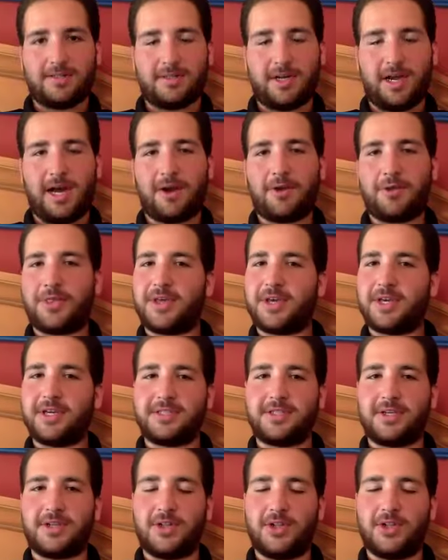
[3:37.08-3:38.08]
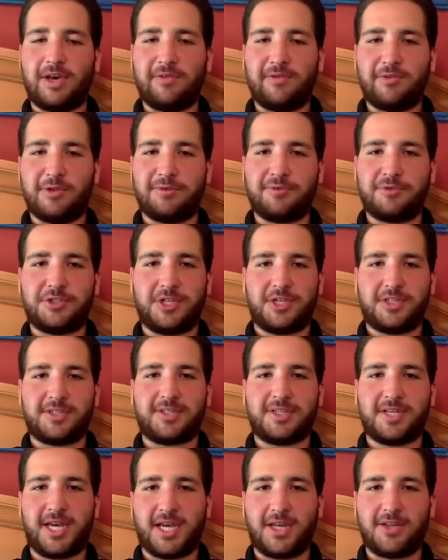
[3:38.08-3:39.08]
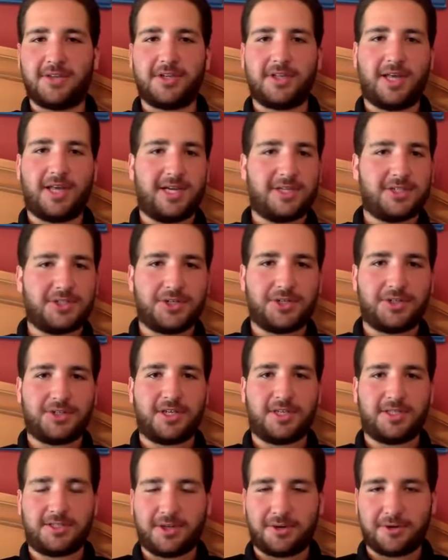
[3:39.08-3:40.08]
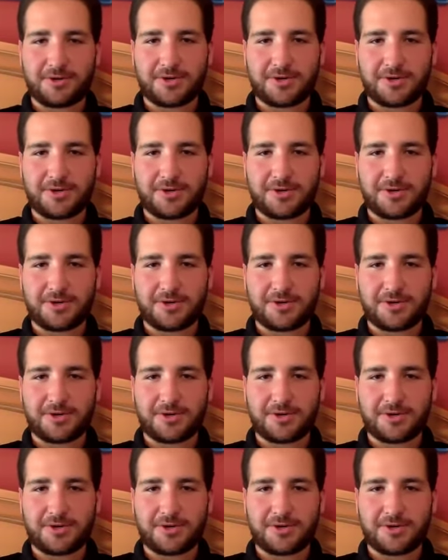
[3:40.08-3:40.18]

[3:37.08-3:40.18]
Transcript: I don't think it's on the level of Justin Haley last year at Daytona